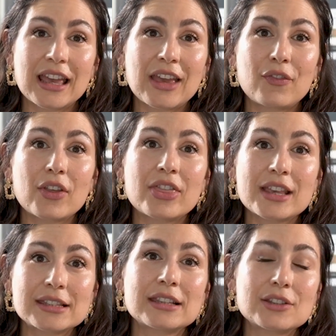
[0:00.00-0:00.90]
If
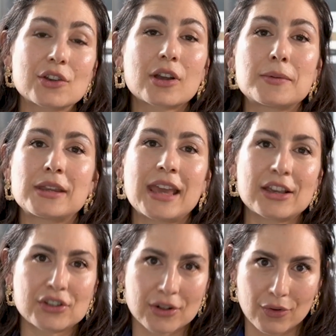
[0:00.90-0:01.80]
this is your
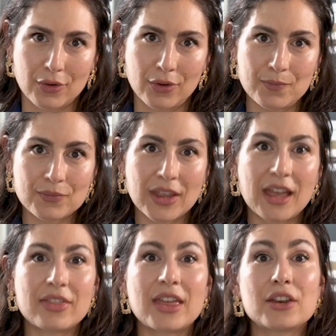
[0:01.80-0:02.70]
communication goal,
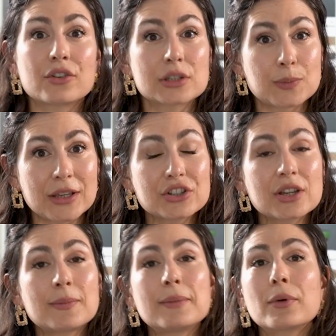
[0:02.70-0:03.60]
then your speech
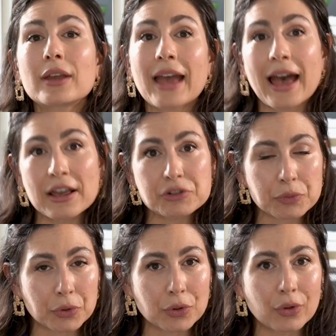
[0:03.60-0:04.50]
can be more
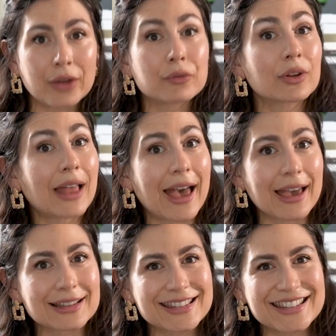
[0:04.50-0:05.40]
casual and
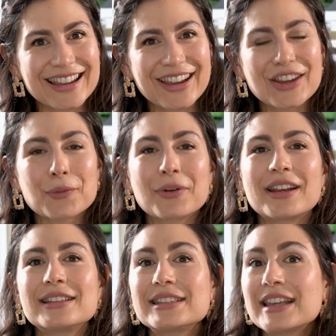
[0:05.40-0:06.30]
relaxed. Your
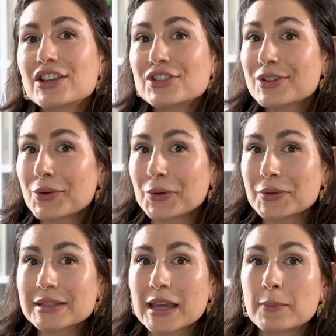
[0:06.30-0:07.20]
pronunciation
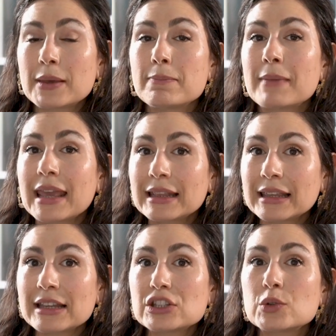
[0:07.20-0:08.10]
goals can be
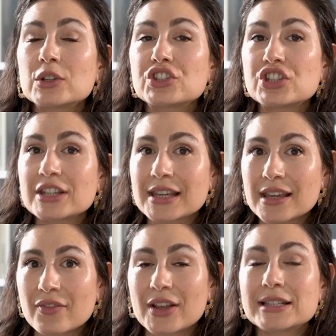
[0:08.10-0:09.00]
mainly to
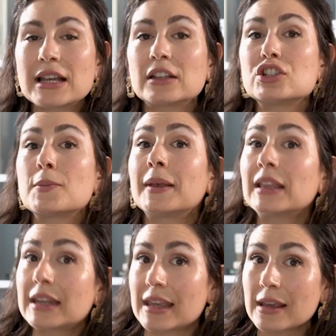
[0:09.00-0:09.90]
achieve
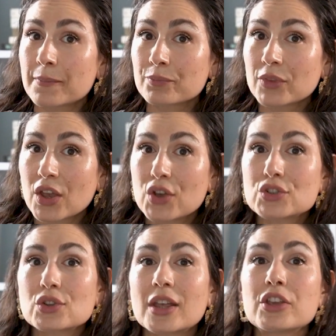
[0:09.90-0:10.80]
intelligibility
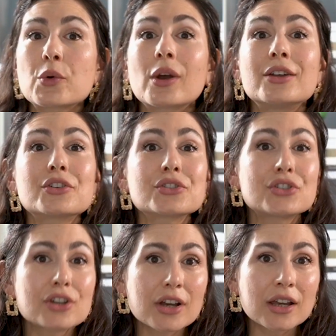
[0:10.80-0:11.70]
so that you are
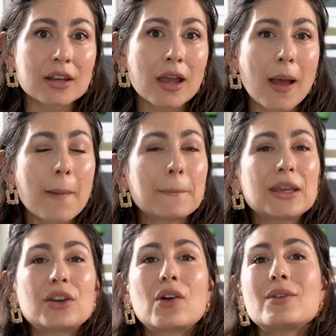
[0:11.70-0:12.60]
understood, but
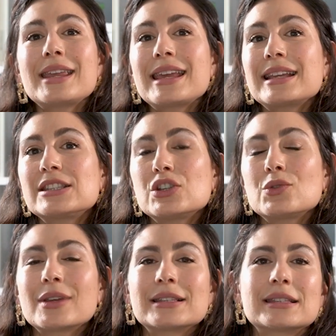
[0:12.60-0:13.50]
you don't need to
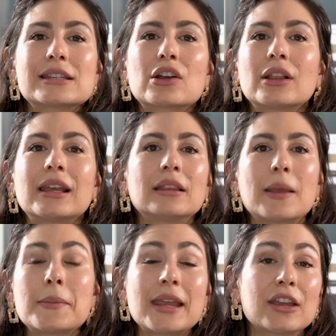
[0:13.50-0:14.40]
necessarily
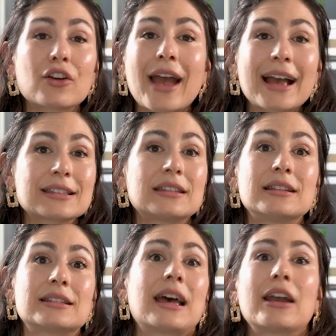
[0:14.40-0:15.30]
eliminate your accent
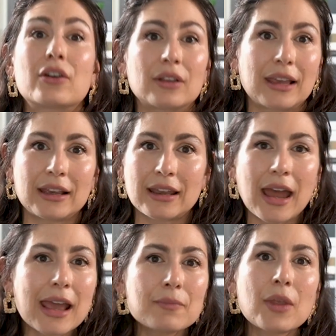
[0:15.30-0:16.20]
entirely. And
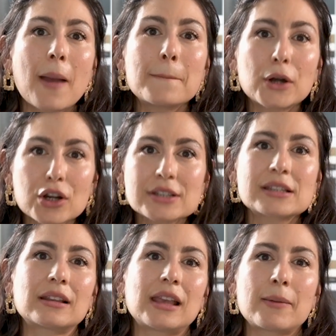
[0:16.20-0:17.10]
I
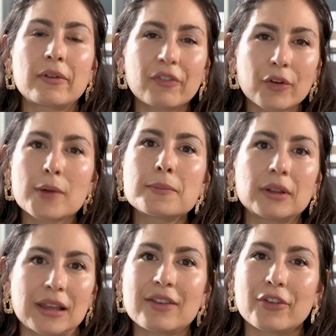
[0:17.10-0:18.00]
personally am a firm
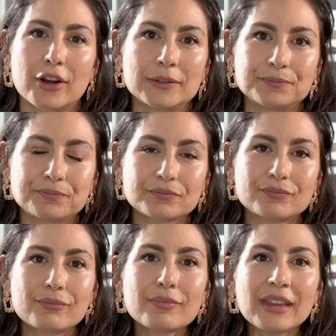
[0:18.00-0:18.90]
believer
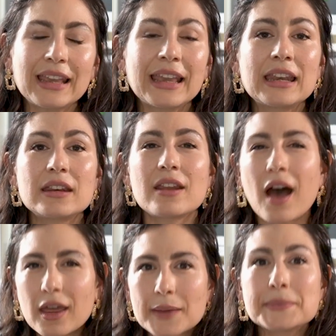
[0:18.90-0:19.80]
in
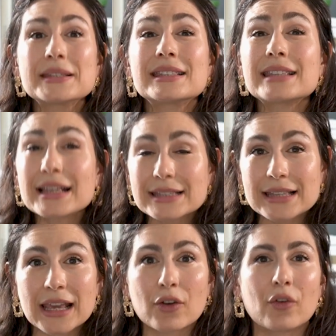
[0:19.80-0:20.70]
not
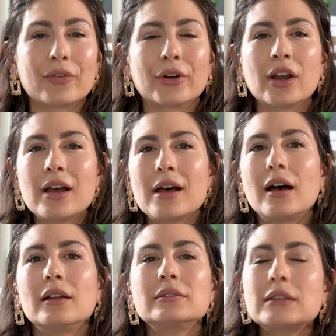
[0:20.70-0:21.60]
obsessing over
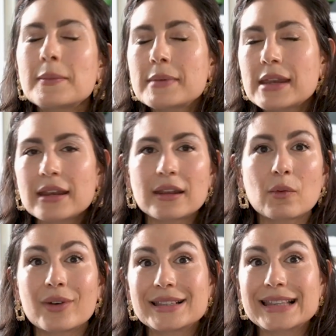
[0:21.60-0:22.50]

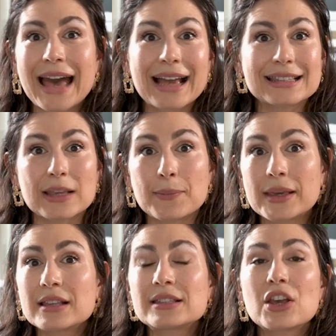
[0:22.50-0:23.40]
eliminating one's accent
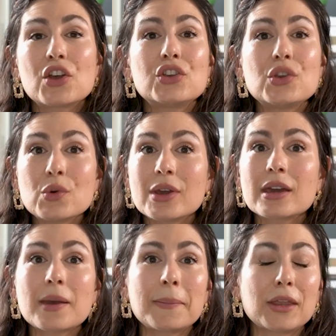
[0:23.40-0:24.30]
because you can
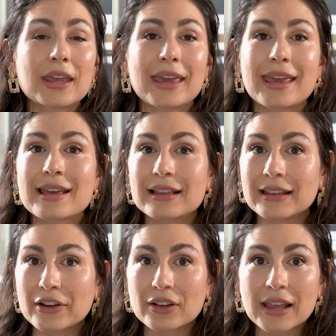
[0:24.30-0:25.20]
communicate
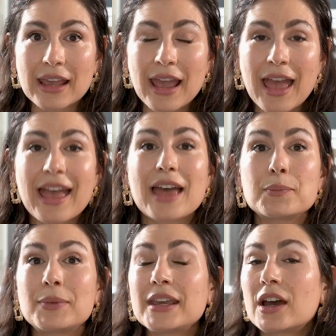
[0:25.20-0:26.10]
clearly
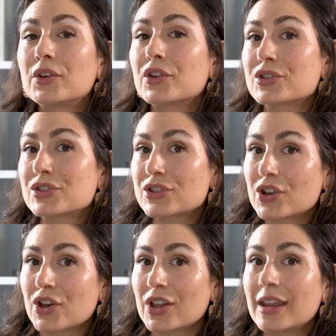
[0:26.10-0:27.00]
and be
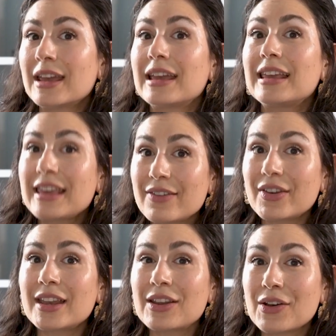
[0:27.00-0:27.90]
understood
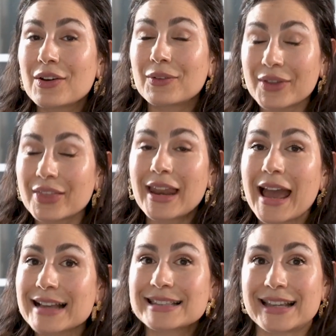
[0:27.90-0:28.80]
even with an
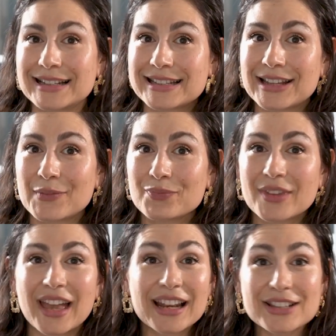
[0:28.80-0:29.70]
accent.
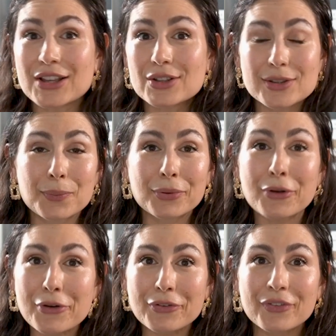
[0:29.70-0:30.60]
And it's also
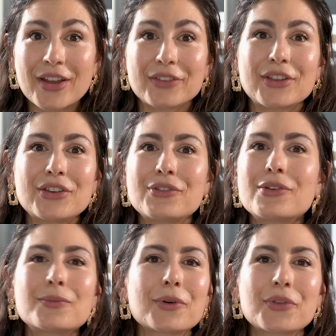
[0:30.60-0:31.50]
proof that you
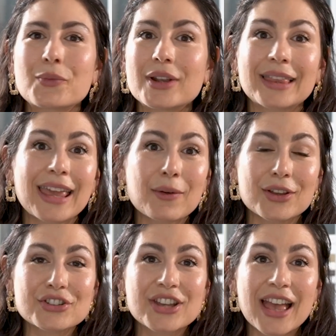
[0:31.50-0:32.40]
know more than one
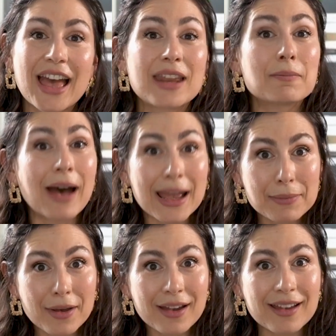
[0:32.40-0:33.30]
language. And in my
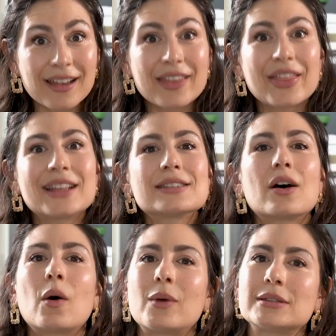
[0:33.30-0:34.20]
book, that's
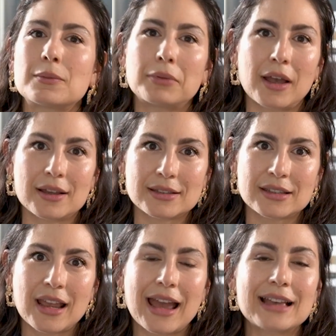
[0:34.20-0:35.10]
always a
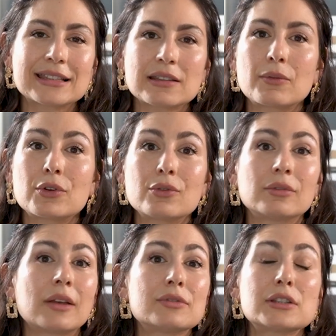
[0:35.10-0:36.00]
plus, as someone who
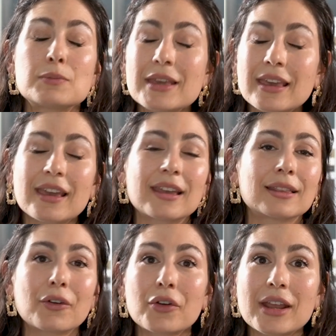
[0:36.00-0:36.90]
loves speaking
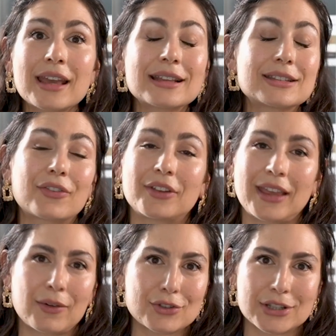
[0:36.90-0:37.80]
and learning different
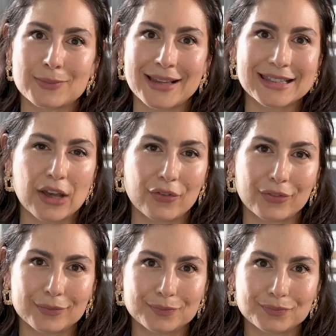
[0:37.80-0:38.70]
languages myself.